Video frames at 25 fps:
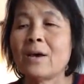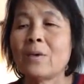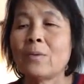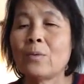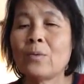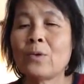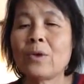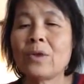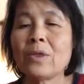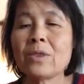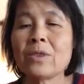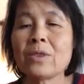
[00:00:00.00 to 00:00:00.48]

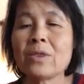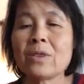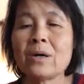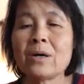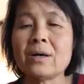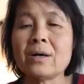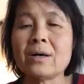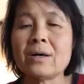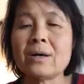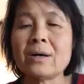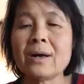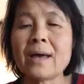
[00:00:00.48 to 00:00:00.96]
With
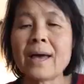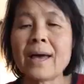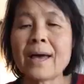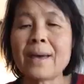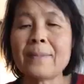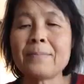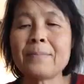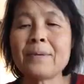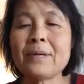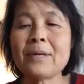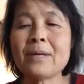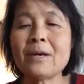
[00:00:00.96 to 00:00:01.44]
uh,
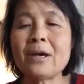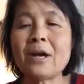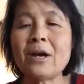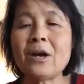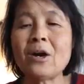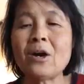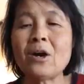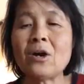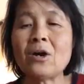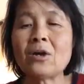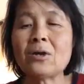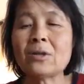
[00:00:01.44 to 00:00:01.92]
happy
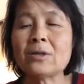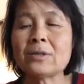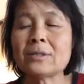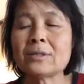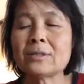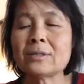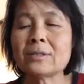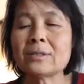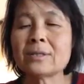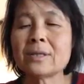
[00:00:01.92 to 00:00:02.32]
heart,